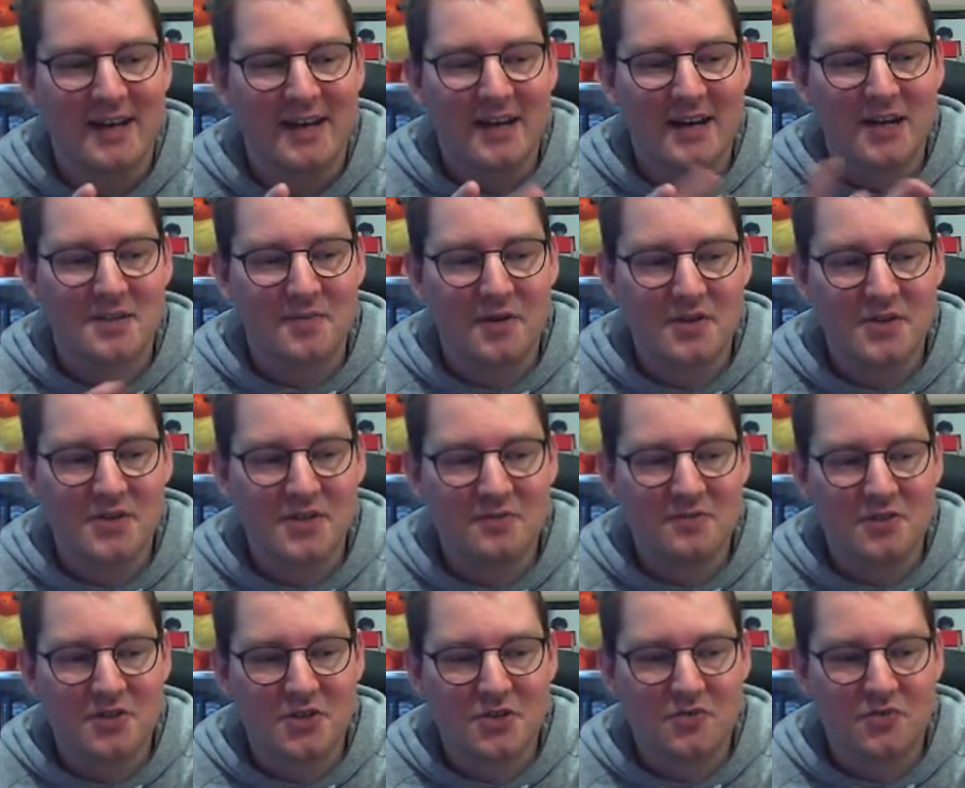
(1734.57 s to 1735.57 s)
because most of them
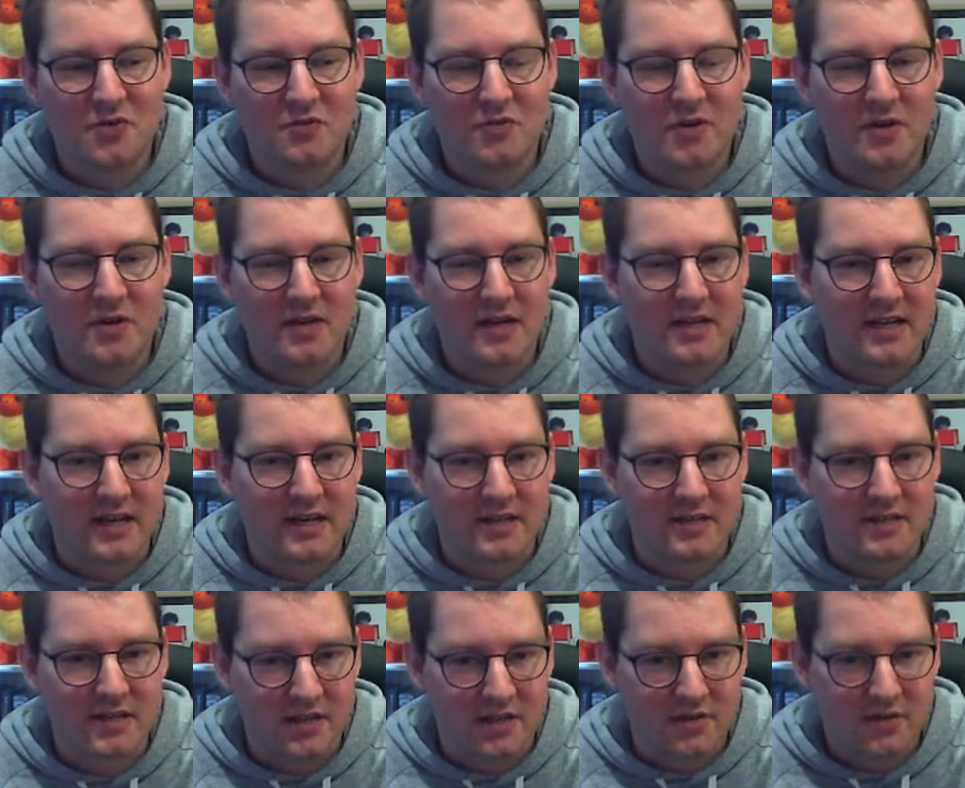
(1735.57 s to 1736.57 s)
just run Ruin and Die and
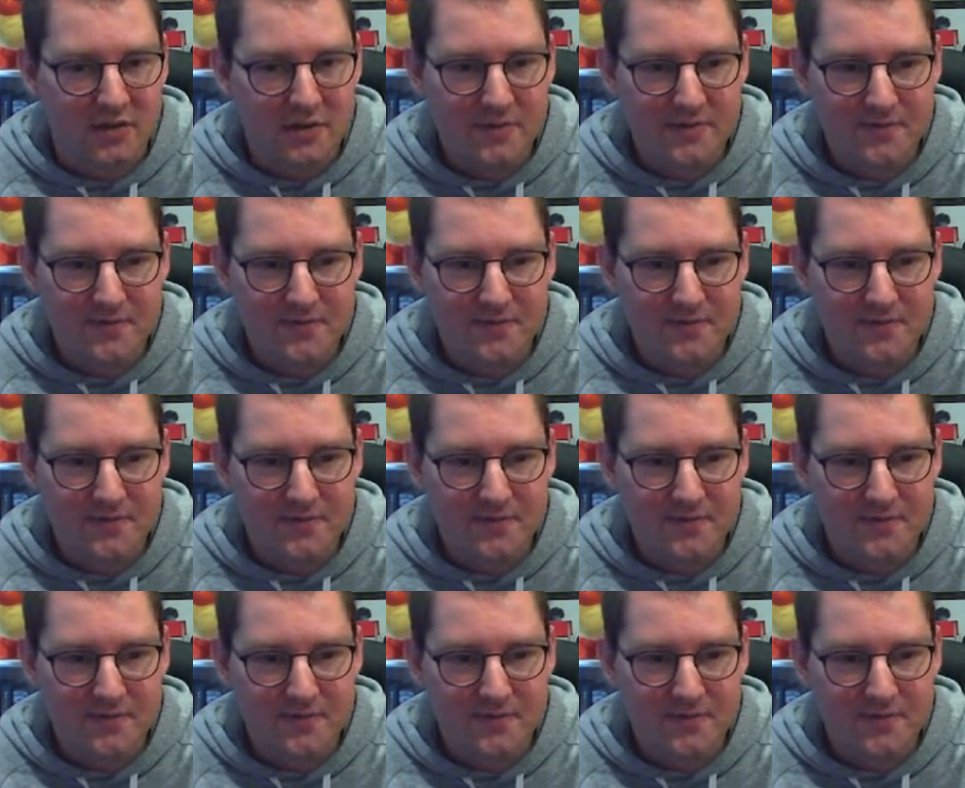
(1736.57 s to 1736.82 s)
Tinkerer,